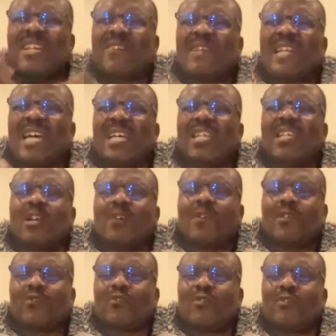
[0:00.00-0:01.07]

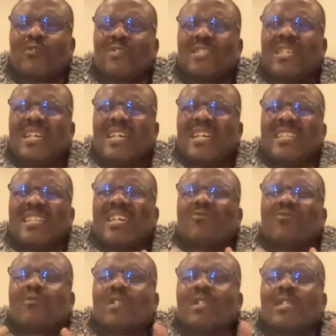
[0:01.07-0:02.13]
our souls that
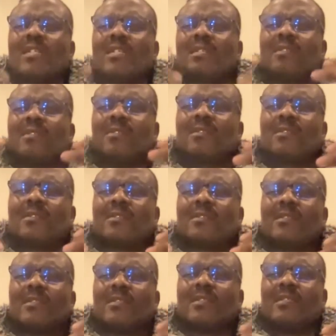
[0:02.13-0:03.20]
will
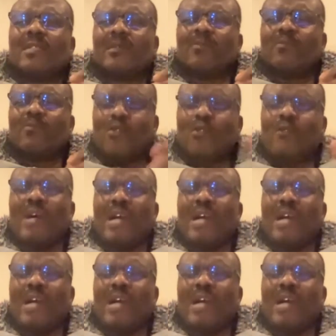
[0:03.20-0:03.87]
move